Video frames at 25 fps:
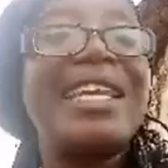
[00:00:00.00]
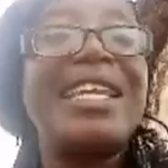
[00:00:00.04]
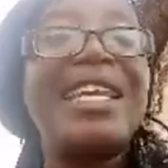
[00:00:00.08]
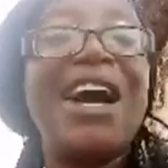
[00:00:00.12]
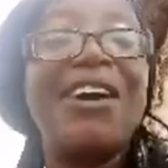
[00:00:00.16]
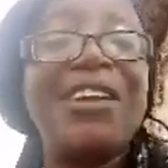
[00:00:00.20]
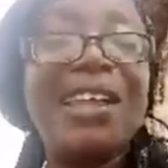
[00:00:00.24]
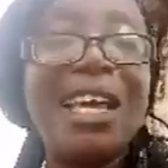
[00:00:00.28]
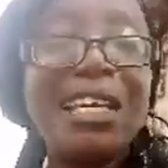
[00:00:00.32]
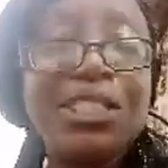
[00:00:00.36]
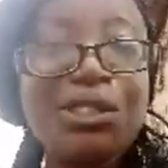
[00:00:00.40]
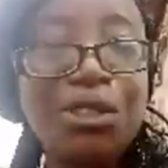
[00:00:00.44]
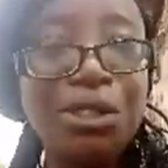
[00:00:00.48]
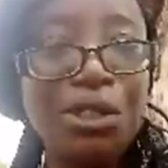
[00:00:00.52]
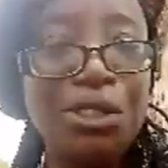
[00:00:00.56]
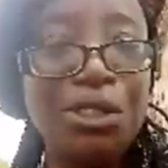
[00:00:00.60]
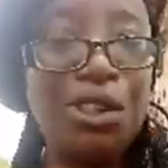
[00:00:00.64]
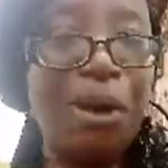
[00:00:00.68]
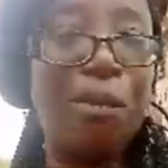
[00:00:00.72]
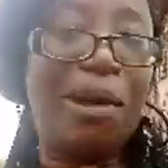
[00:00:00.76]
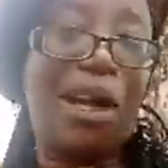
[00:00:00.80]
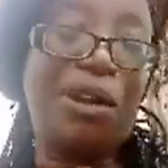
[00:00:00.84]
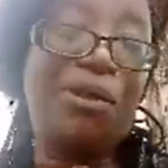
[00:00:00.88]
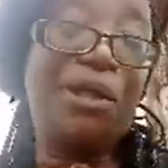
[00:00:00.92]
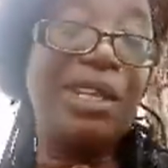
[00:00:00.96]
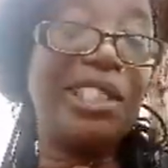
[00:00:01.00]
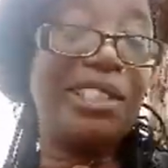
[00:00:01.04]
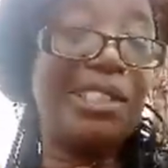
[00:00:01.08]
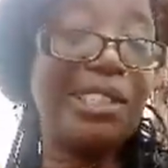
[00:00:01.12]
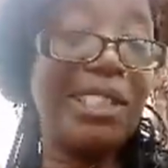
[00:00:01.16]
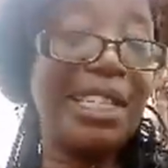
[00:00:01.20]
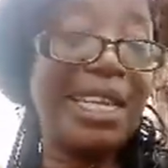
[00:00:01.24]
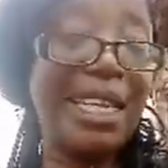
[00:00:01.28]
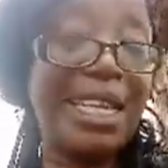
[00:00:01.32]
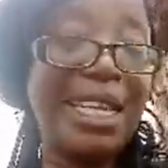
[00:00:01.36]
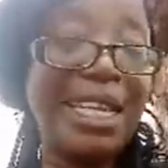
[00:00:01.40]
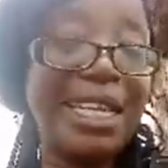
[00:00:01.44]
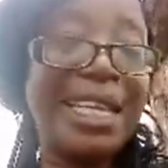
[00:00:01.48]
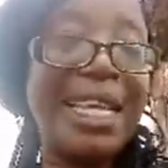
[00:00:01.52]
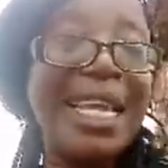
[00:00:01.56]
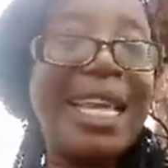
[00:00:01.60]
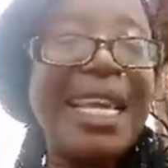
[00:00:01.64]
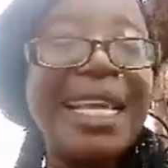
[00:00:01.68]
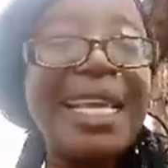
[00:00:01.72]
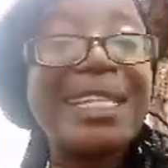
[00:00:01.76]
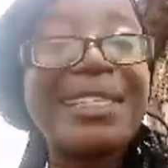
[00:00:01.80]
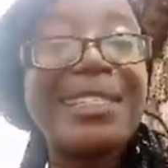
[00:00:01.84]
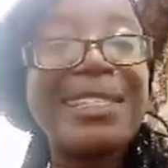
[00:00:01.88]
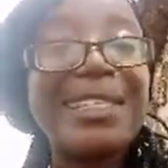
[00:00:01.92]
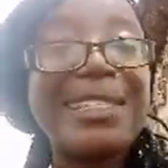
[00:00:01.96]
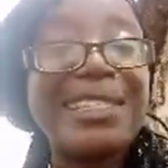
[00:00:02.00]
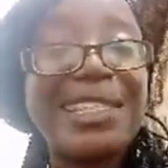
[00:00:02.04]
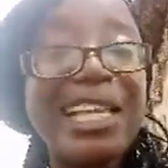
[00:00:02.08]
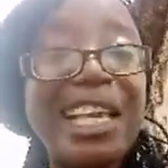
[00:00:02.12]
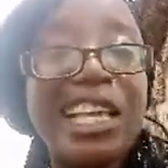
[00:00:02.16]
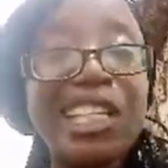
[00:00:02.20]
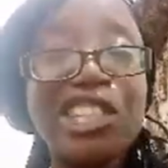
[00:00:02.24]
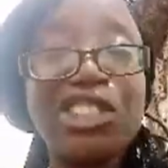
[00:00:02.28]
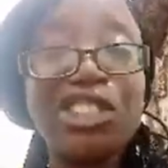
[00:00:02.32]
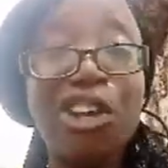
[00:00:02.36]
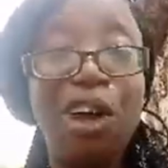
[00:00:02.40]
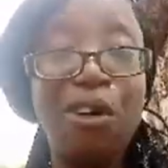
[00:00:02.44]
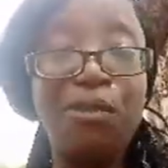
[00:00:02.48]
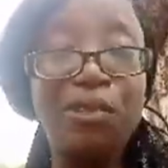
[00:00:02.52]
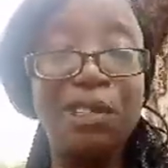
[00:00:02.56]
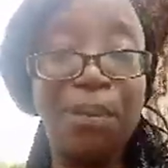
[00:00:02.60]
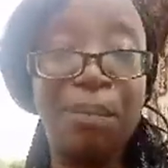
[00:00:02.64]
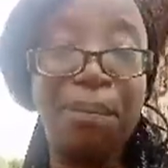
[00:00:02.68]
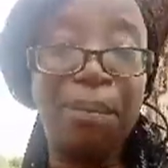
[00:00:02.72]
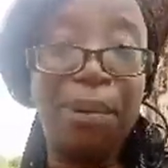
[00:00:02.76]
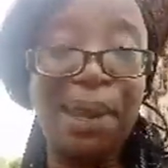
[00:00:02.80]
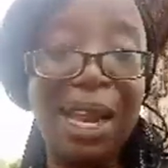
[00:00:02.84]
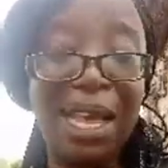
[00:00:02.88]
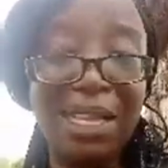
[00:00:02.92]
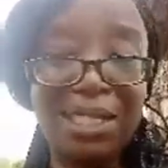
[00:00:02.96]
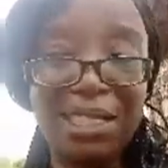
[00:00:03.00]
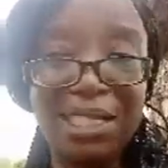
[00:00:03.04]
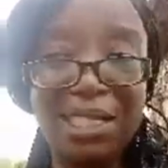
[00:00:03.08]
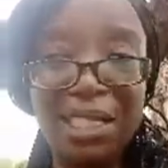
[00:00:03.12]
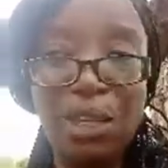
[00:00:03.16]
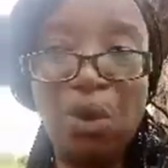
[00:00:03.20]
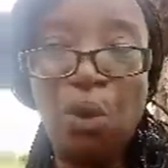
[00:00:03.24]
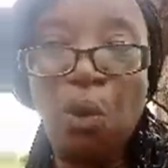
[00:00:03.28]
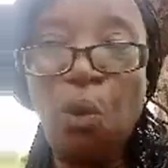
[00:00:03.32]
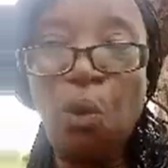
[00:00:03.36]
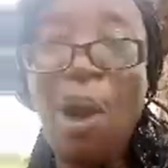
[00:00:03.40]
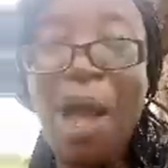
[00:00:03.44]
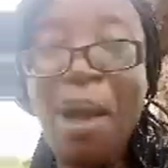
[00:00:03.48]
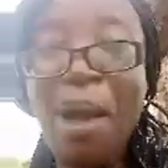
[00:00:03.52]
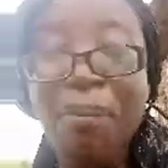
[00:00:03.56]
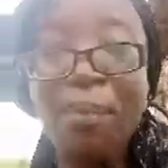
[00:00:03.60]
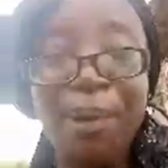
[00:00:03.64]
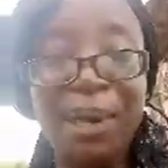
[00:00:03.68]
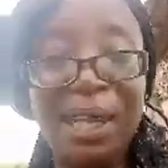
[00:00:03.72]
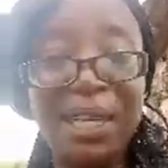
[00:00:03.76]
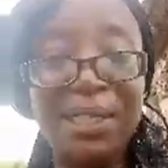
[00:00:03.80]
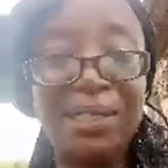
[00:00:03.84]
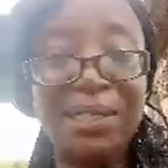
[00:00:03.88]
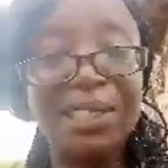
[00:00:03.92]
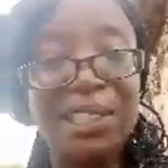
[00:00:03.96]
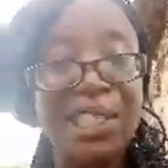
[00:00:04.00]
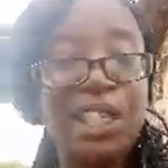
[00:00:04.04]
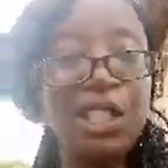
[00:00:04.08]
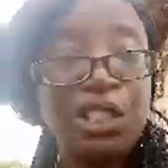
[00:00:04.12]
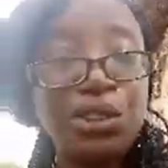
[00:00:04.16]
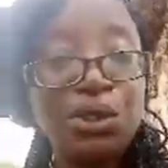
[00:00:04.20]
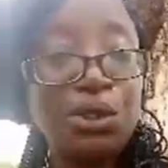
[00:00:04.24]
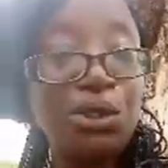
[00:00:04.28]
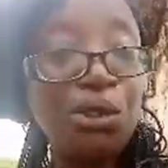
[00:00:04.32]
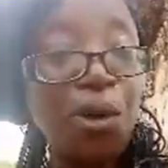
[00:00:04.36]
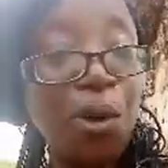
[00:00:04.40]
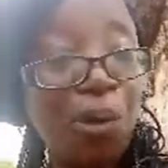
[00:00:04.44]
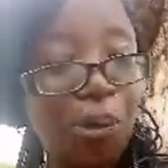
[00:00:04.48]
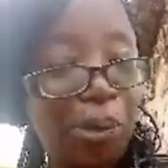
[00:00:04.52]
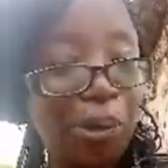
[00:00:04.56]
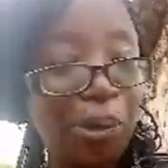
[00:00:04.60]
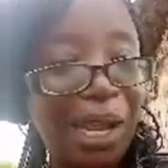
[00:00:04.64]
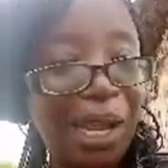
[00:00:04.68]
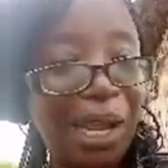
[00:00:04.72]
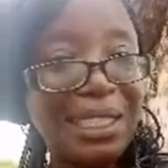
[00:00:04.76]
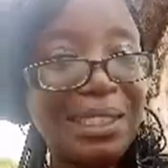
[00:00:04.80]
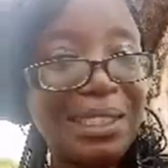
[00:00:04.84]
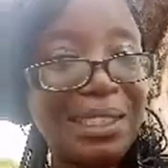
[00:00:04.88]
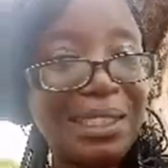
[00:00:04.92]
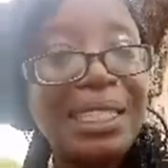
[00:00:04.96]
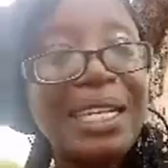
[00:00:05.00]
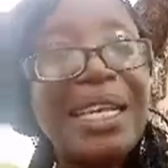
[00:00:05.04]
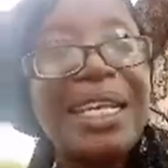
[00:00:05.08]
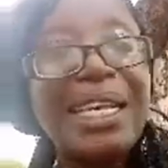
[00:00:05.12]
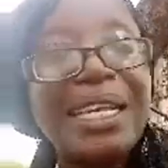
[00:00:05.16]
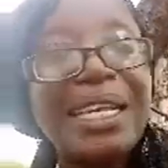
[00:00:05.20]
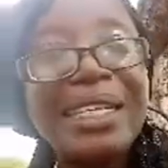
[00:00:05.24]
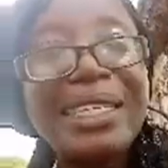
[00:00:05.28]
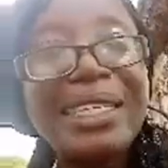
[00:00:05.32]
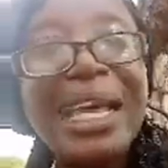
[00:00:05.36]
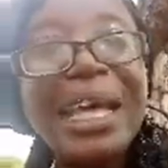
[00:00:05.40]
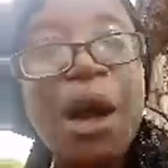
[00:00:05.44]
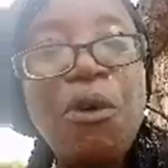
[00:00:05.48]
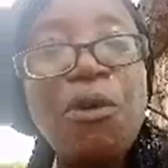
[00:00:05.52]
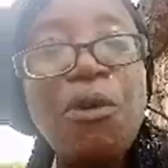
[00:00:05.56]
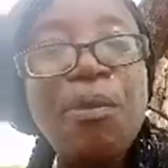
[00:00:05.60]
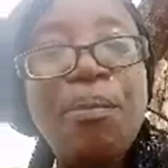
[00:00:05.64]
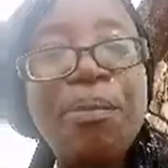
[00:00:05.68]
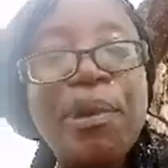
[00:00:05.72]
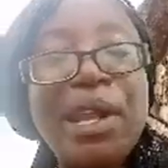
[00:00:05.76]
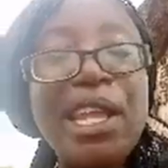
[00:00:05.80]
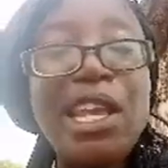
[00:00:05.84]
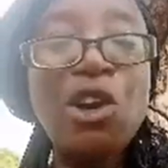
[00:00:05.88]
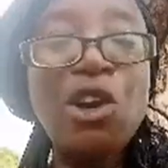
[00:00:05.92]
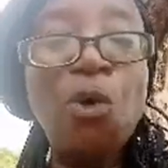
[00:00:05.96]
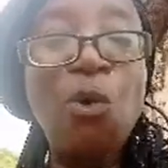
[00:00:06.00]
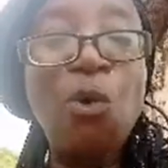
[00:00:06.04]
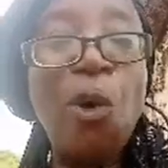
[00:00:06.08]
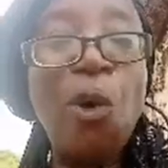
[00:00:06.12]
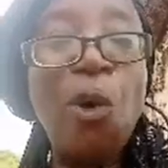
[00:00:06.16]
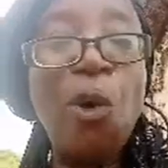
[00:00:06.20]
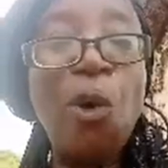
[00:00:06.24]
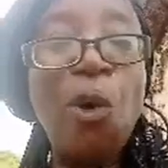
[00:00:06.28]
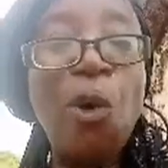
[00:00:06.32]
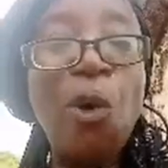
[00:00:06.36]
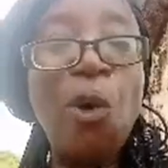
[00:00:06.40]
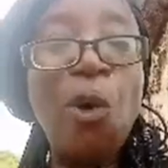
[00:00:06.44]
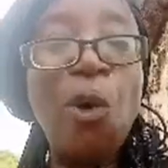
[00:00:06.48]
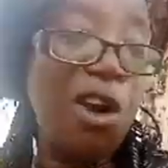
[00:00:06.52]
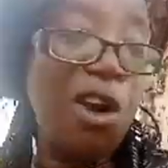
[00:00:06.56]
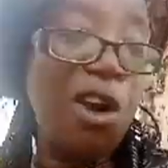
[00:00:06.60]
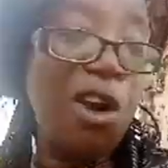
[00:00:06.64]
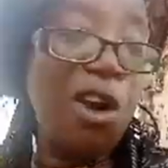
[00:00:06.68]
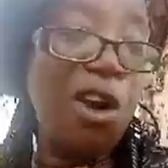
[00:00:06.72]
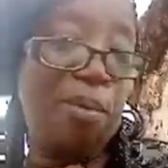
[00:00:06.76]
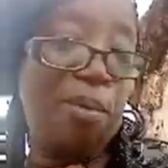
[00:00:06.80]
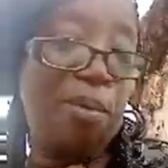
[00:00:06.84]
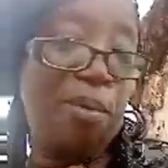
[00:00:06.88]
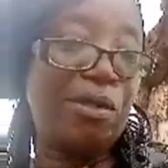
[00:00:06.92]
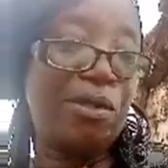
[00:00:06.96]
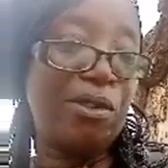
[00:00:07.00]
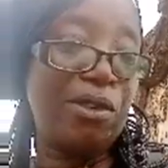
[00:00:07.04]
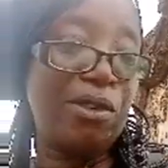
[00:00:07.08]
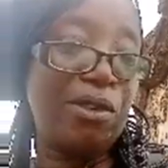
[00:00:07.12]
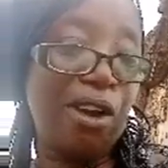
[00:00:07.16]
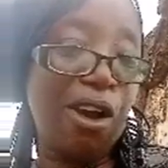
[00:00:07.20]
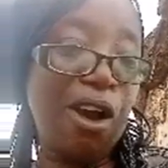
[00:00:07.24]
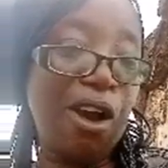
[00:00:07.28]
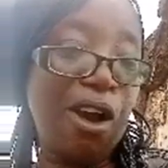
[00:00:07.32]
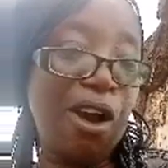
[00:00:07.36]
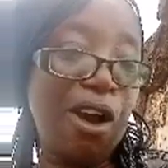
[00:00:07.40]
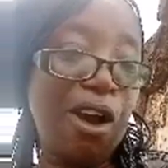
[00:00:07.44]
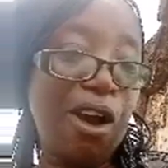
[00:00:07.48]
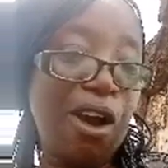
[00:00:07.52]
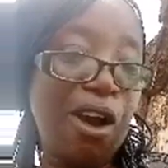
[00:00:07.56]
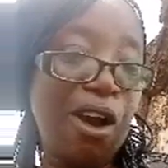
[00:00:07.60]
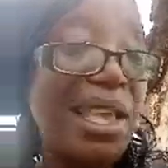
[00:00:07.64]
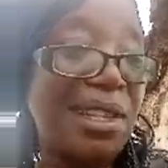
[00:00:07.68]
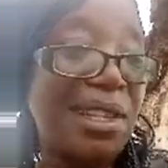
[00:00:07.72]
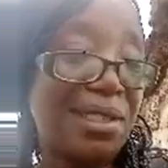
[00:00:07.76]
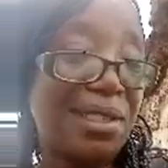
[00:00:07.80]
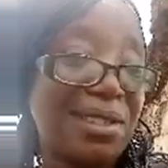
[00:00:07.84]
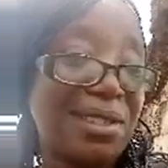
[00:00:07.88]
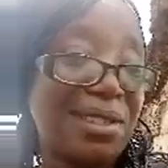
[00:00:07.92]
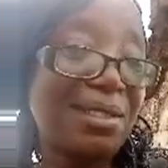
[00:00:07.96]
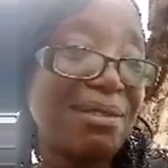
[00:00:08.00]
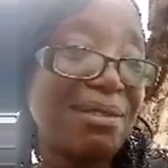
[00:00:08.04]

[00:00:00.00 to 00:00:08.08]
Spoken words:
Now let's do some calculation again. It is each of the plants, 1 plant, 2 plants, that will bring one cup of maize.